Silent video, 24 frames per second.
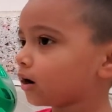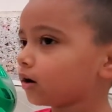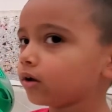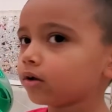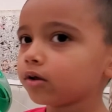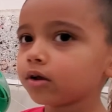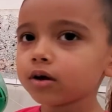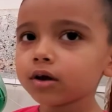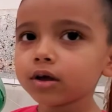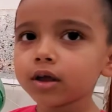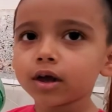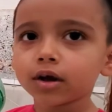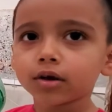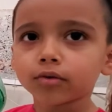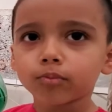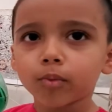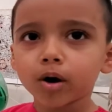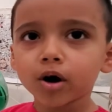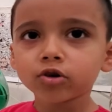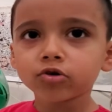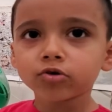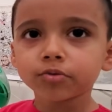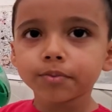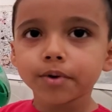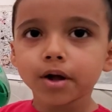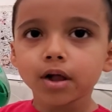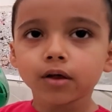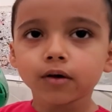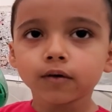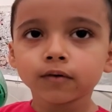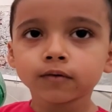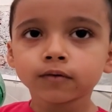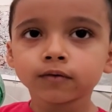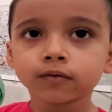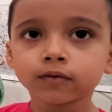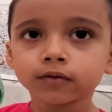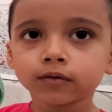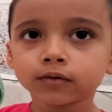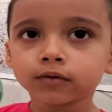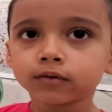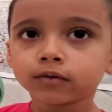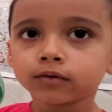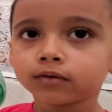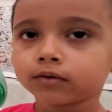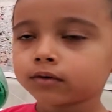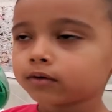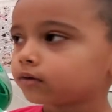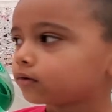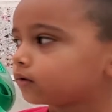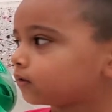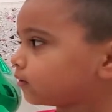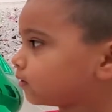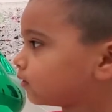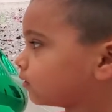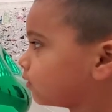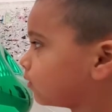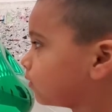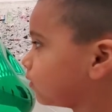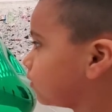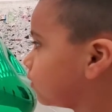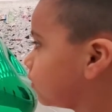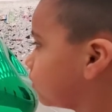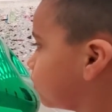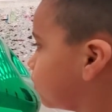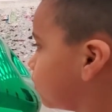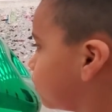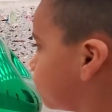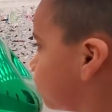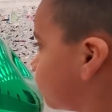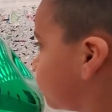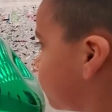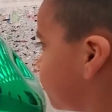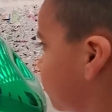kind of look like marshmallows. Oh, yeah, they do look like